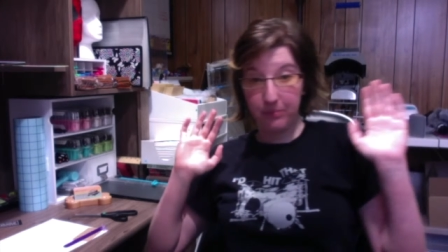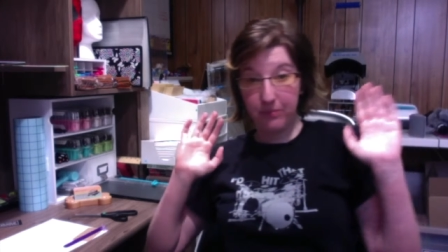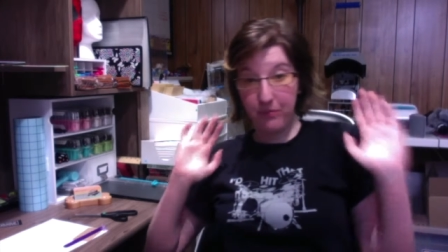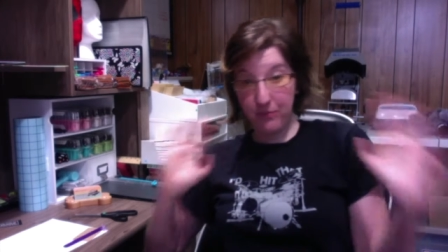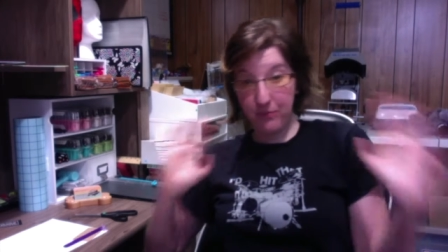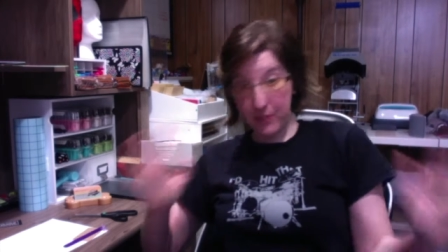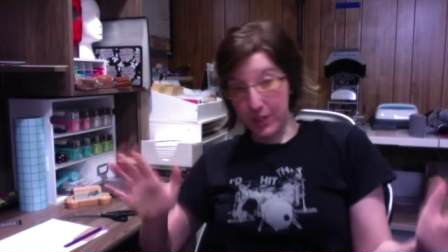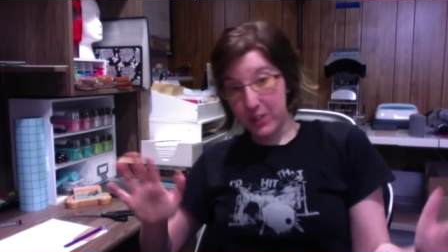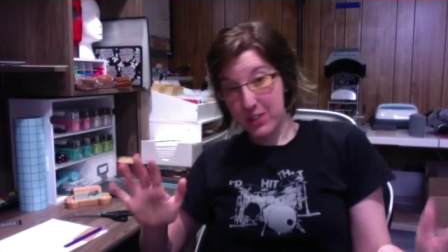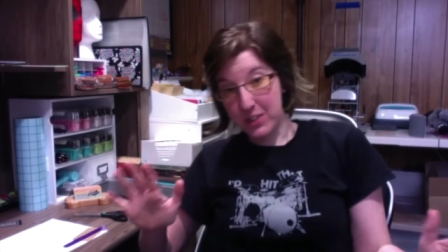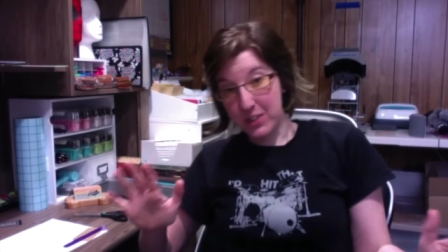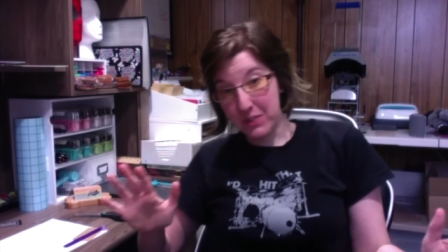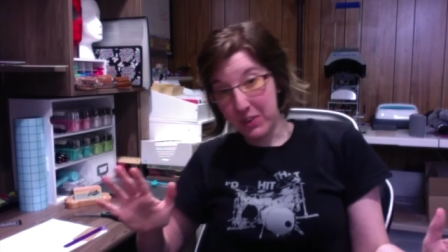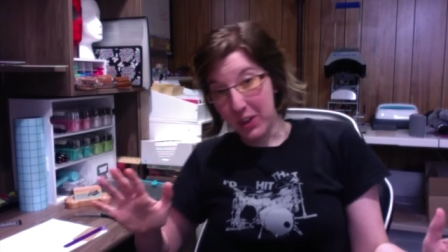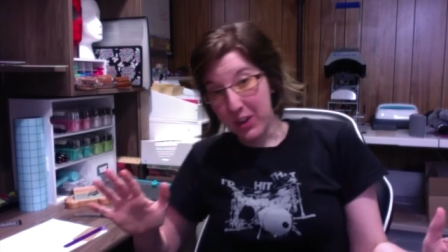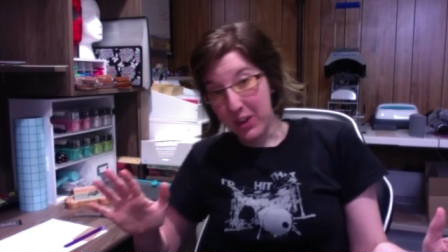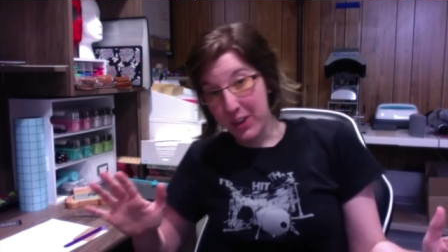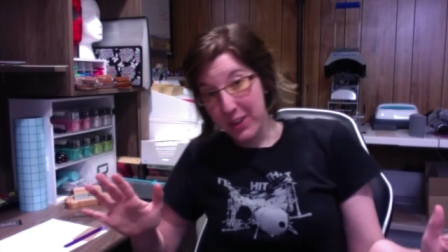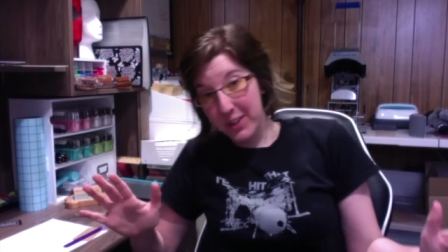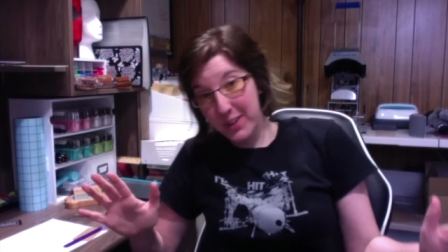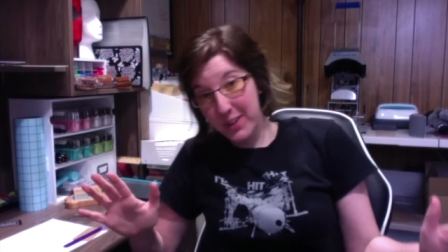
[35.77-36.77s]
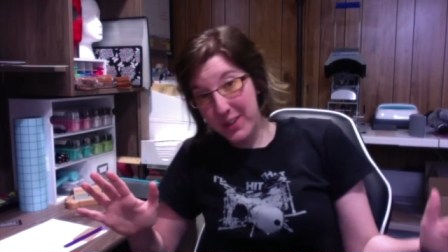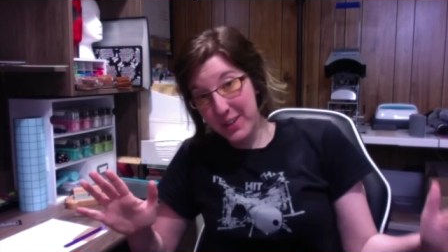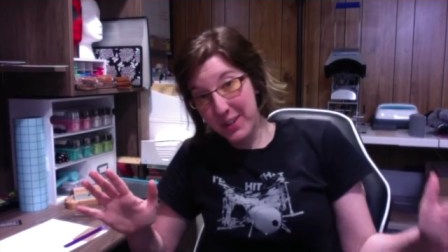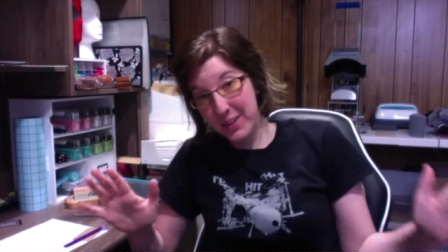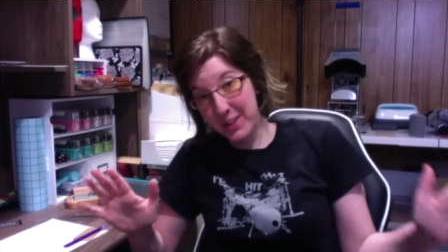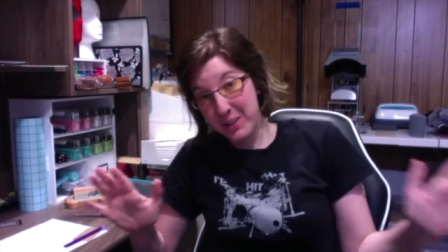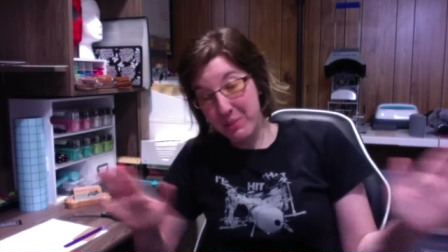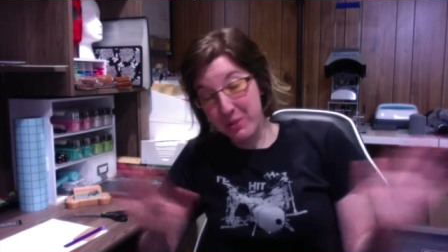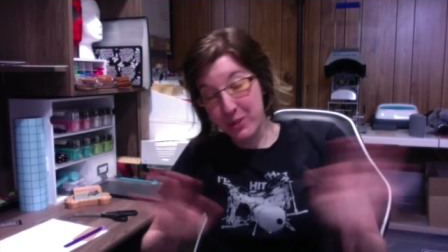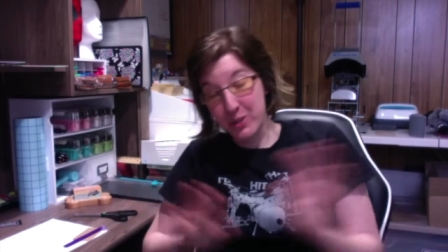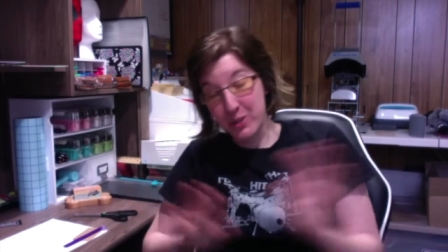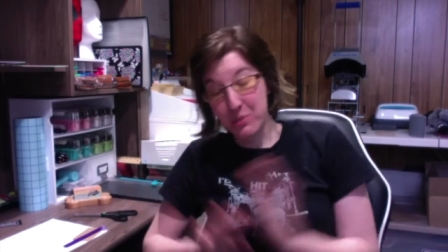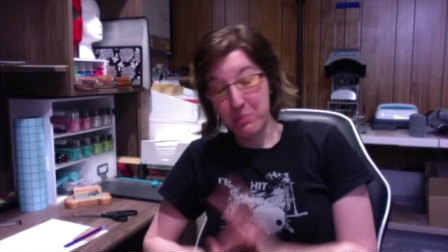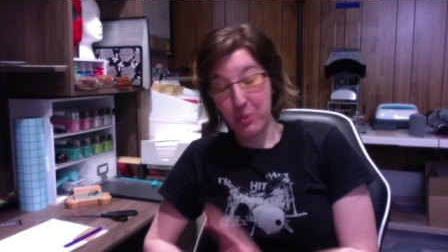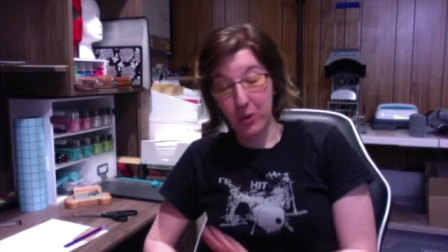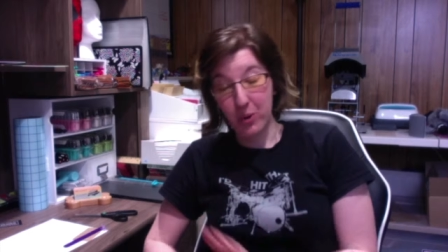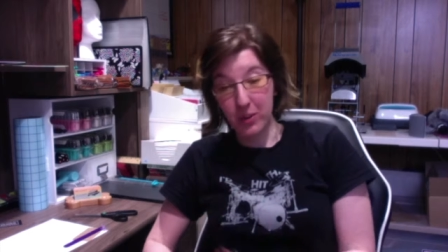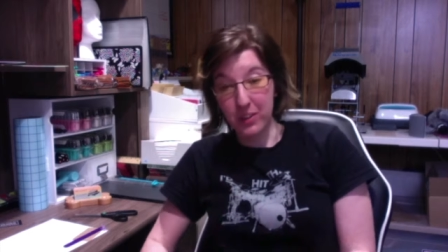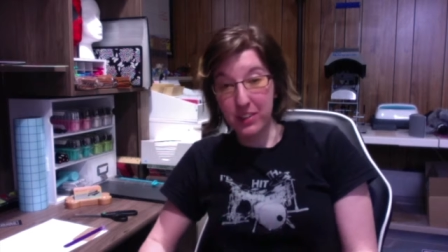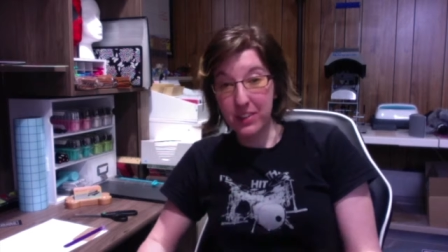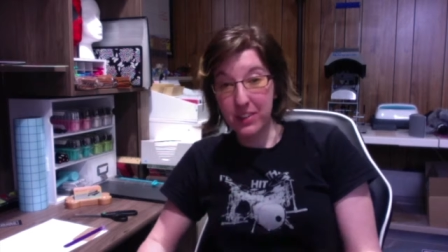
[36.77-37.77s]
first of all, the most
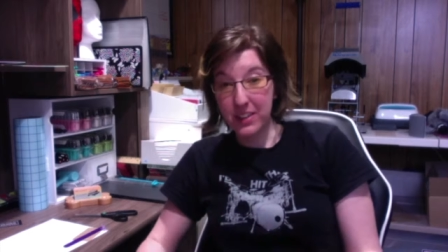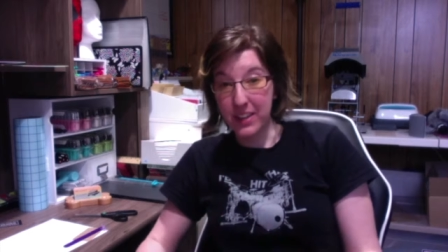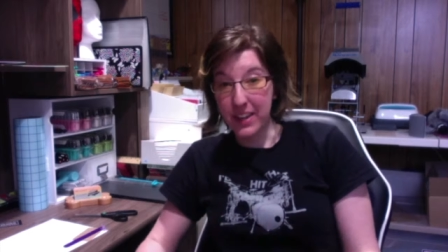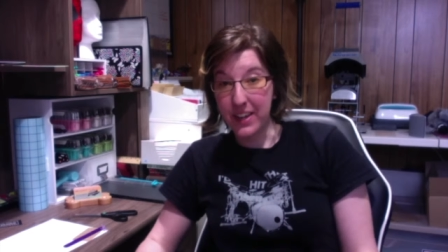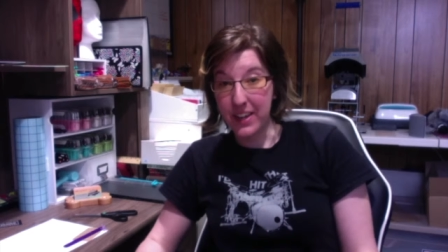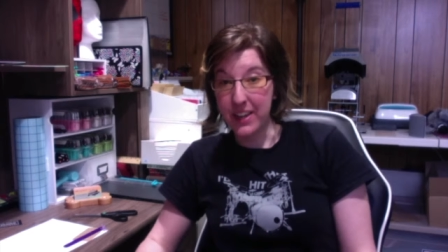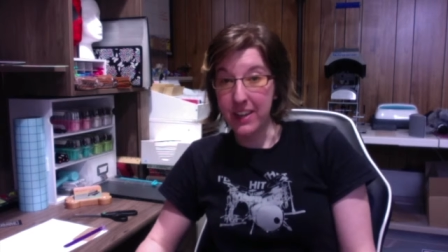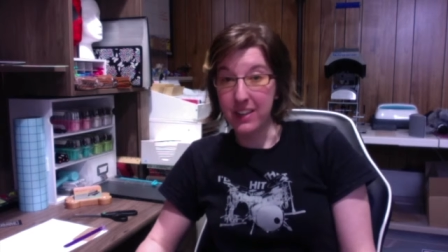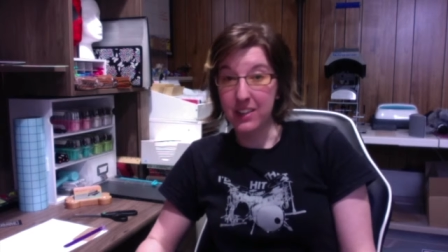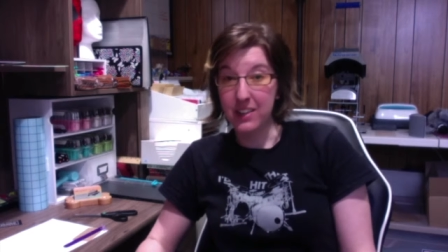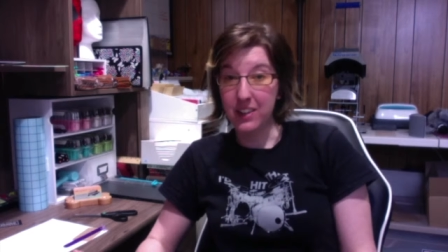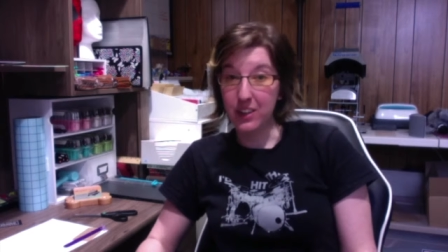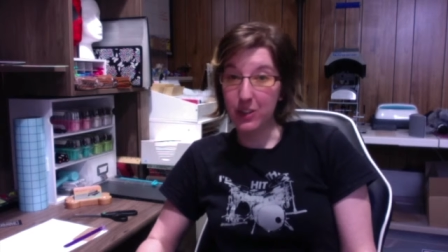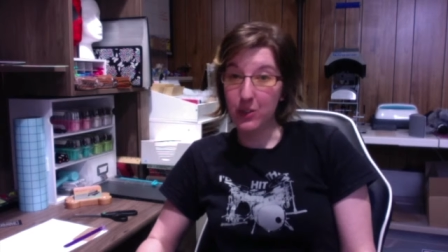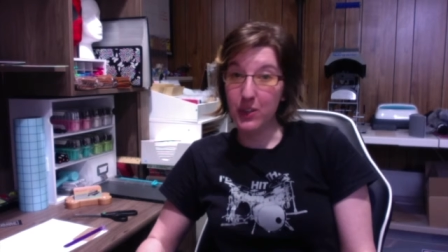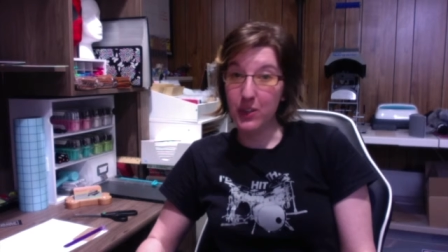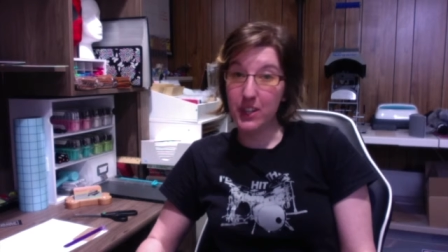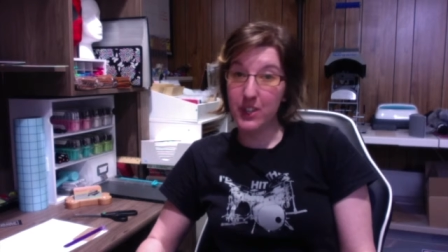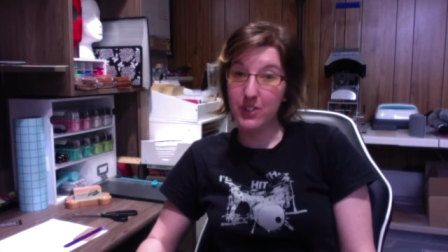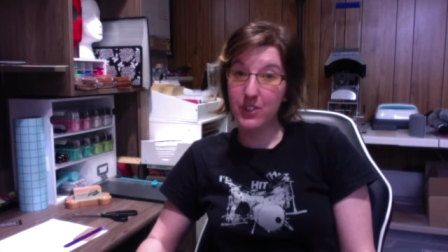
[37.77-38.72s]
important thing that you need